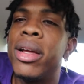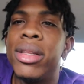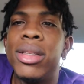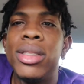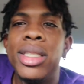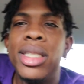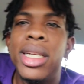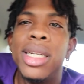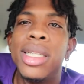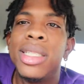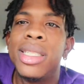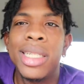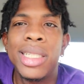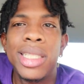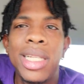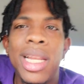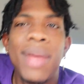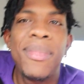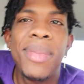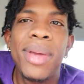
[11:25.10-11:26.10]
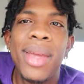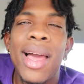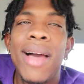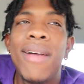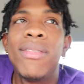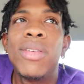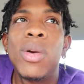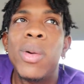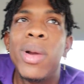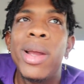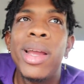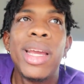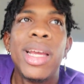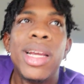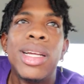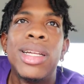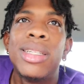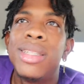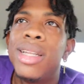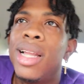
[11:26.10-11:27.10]
I don't like the one that have
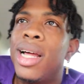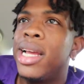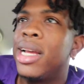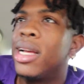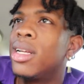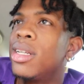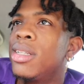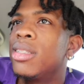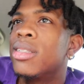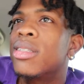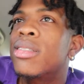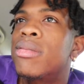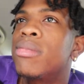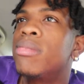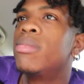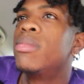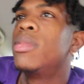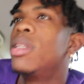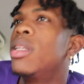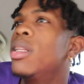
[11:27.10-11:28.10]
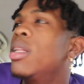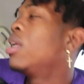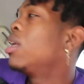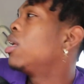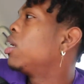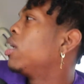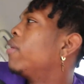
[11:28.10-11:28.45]
all two stories.